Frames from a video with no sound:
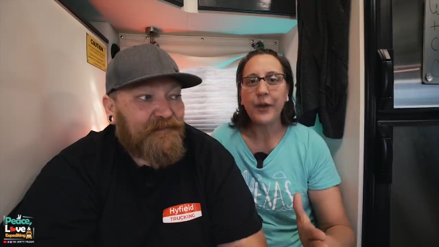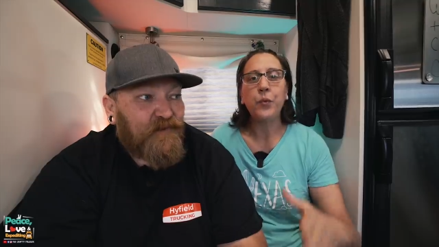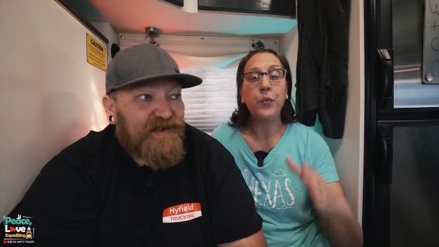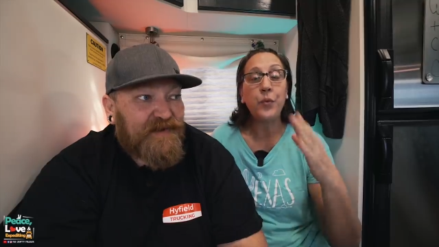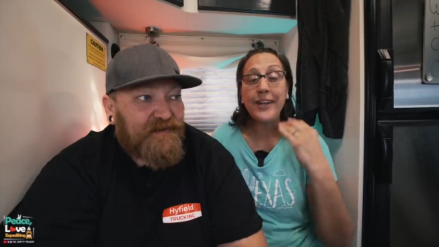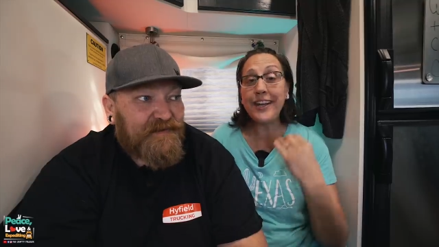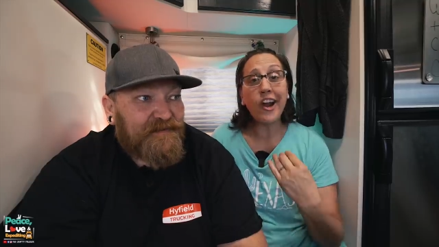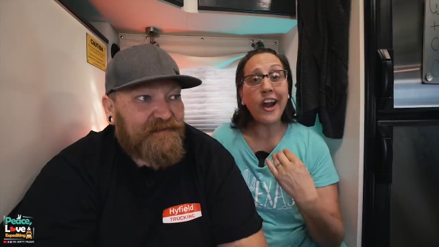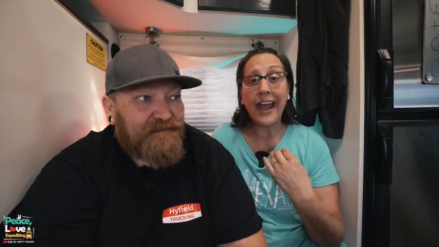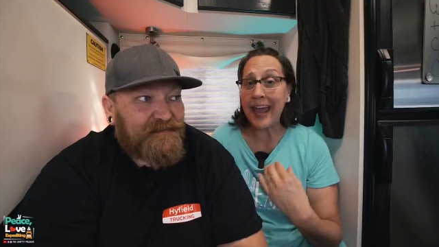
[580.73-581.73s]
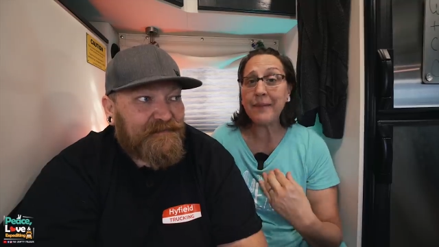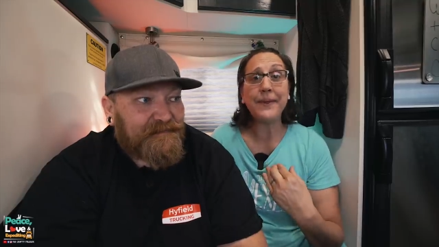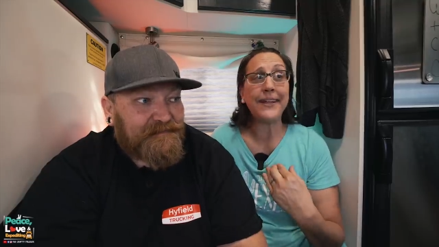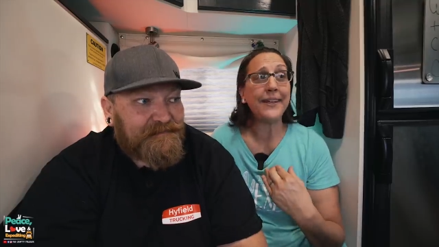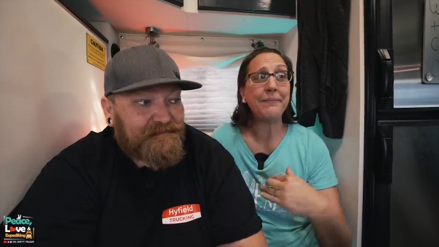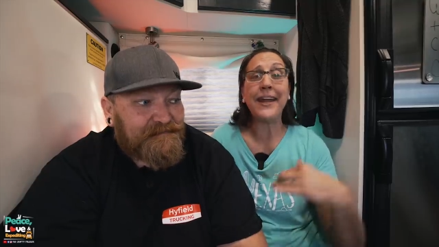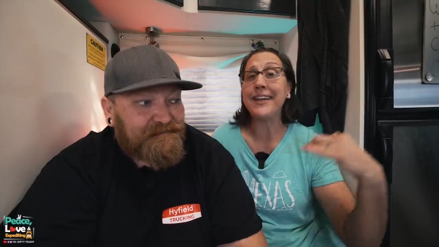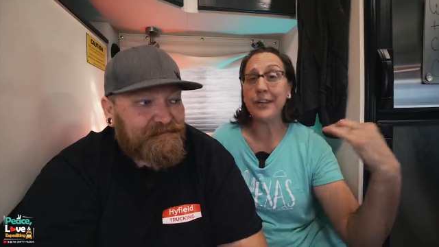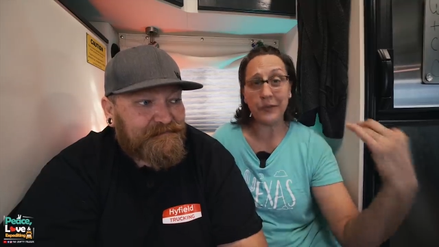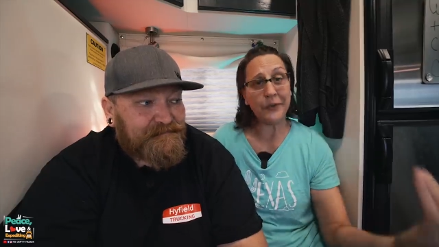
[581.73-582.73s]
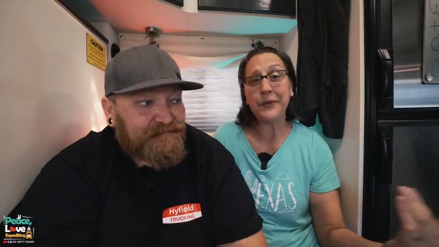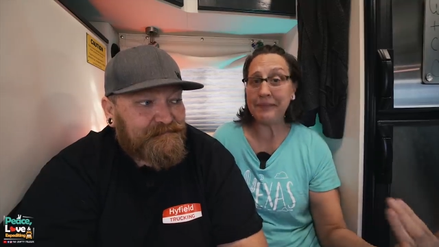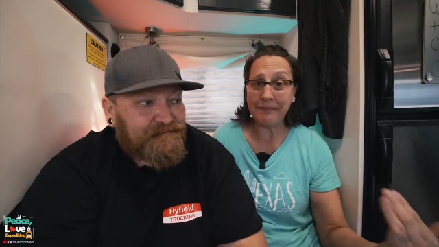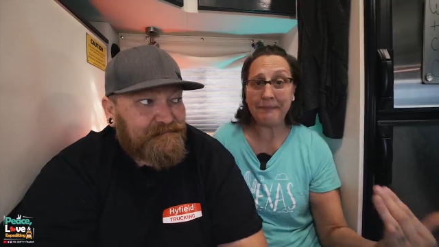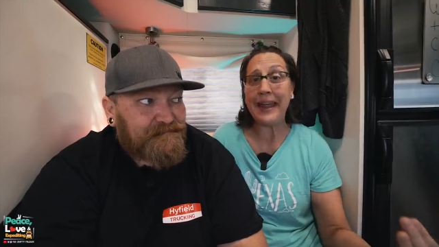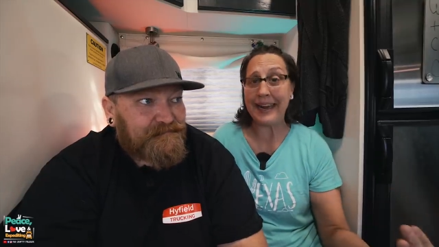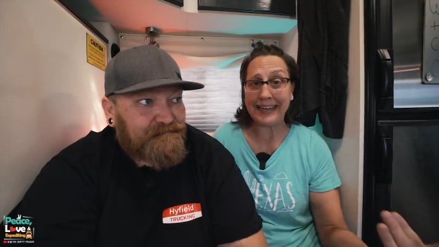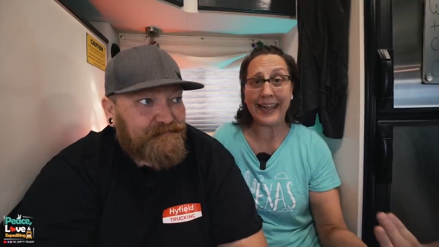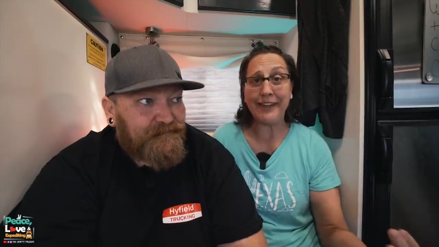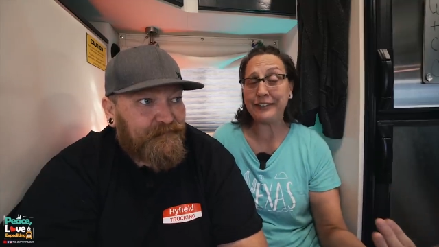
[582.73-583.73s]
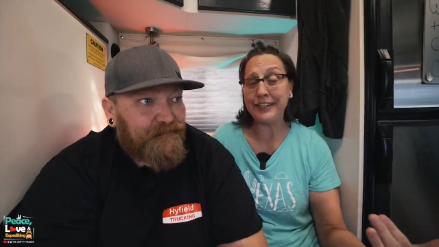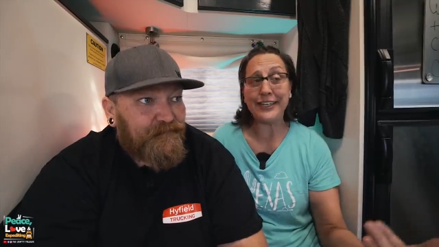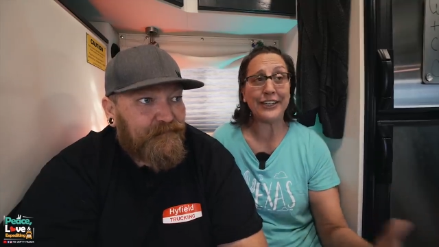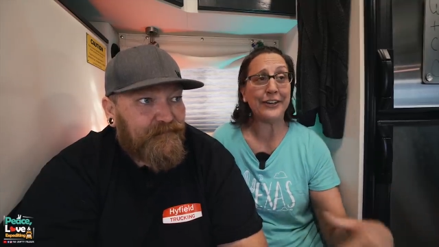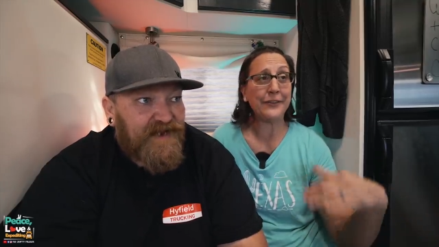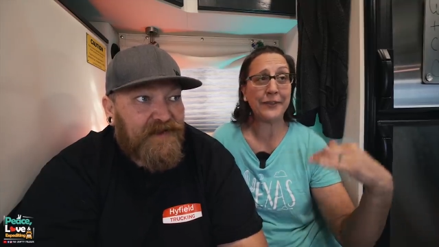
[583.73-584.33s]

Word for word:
Speaker 1: We, we are happy making what we make every year.